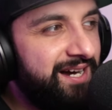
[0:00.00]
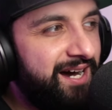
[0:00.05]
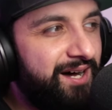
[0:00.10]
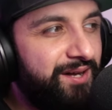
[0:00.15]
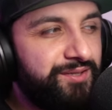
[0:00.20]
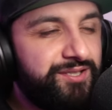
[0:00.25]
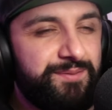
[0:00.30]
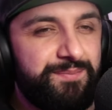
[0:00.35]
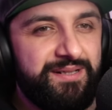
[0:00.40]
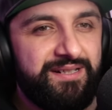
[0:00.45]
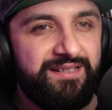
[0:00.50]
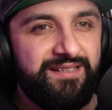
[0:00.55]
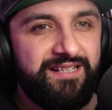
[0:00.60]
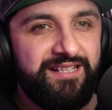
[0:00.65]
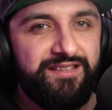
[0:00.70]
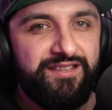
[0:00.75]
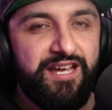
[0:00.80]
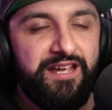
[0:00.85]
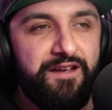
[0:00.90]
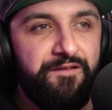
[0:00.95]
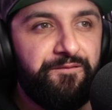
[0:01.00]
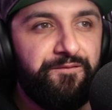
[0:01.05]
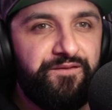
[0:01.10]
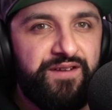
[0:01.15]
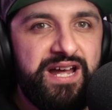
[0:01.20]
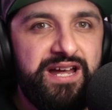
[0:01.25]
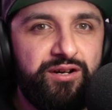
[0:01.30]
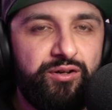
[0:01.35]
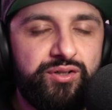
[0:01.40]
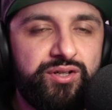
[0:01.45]
Ultimately, they have
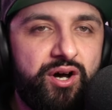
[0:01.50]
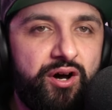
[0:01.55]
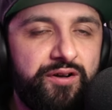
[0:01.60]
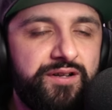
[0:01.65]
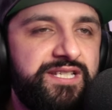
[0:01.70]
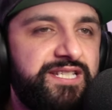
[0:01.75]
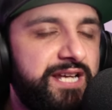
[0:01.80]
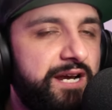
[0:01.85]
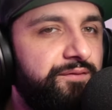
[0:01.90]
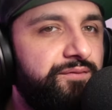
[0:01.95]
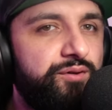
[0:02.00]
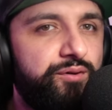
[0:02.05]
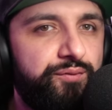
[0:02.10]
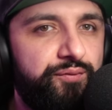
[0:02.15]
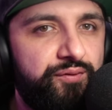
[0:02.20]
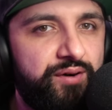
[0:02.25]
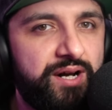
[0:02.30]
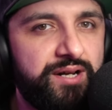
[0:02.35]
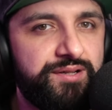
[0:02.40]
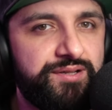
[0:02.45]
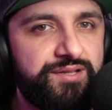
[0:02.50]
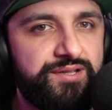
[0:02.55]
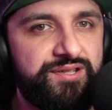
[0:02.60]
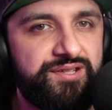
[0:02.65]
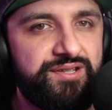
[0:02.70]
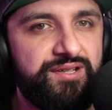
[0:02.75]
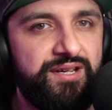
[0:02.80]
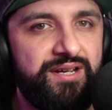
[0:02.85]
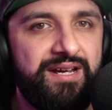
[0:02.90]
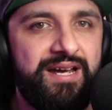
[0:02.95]
failed on several fronts.